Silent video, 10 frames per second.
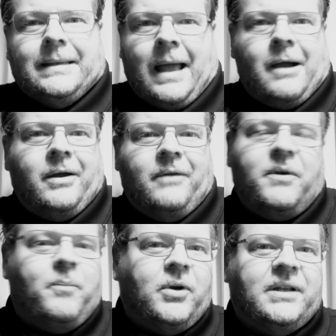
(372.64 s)
Now,
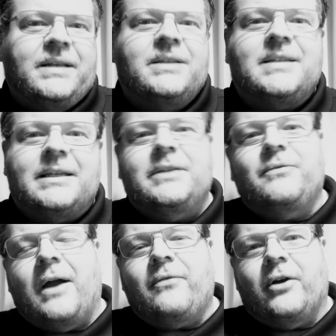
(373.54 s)
if you put it in the
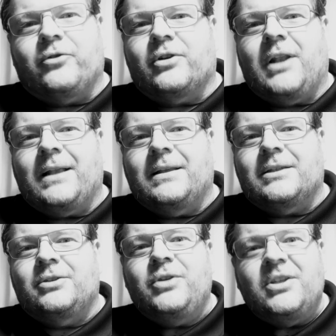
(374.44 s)
6500 like
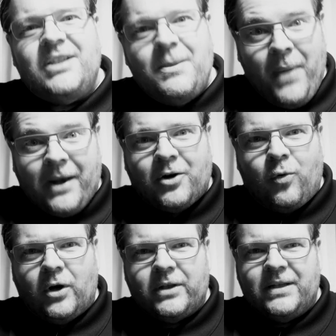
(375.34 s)
this, do you see better
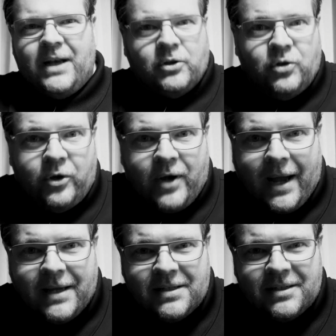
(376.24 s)
quality? Now, do you
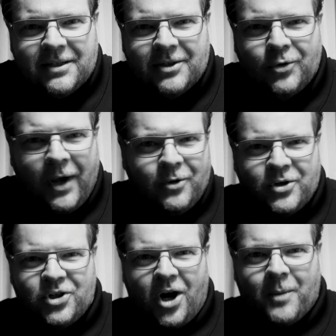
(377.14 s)
guys? Do I
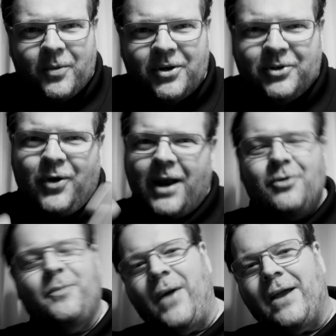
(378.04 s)
look sharper? Do I
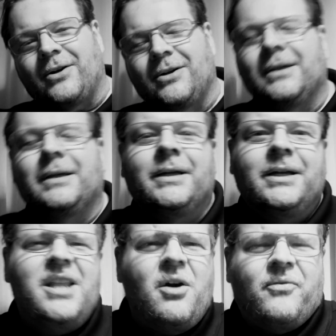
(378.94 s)
look better?
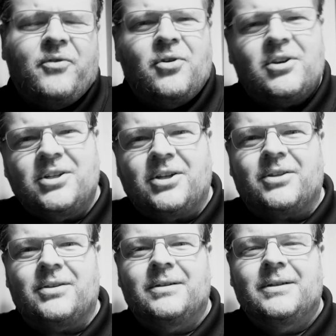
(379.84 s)
No, of course
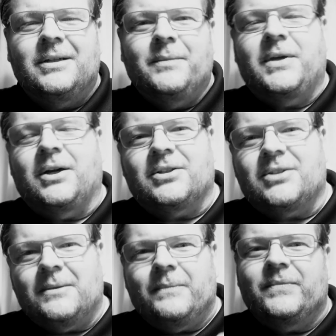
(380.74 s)
not,
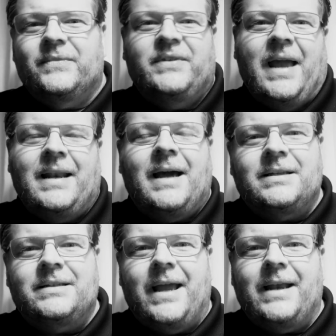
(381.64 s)
because data
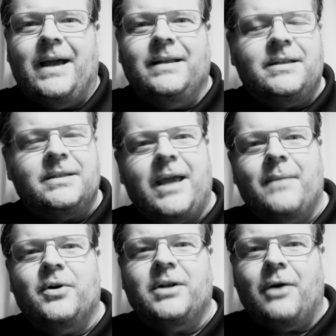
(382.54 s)
is data. And this
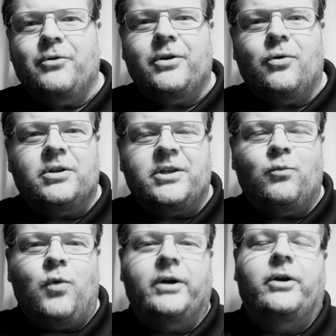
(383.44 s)
camera now records at
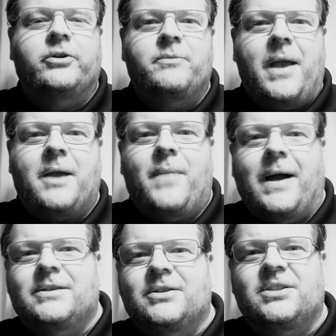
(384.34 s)
100
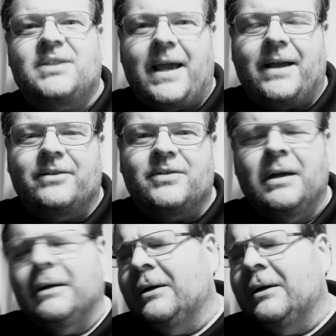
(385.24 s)
megabytes a second.